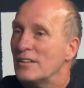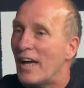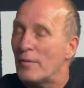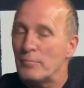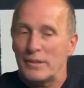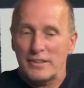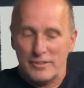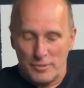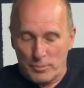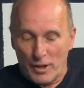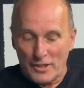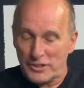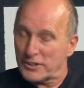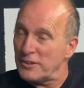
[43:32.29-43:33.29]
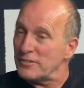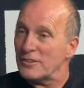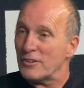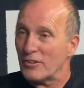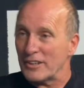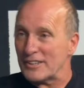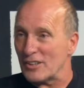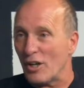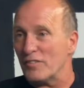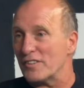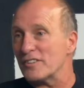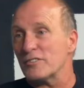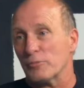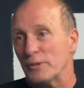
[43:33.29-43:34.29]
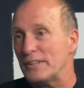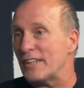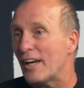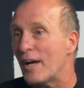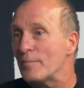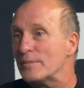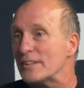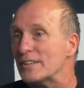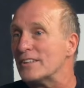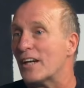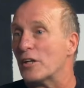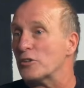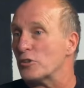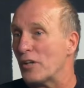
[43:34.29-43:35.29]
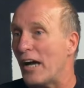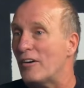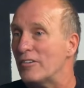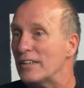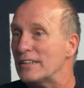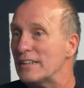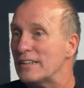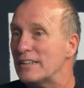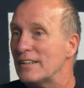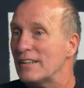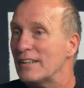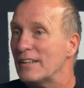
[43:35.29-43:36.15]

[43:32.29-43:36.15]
I've been to the prosecuting attorney's office 3 times since our trial ended.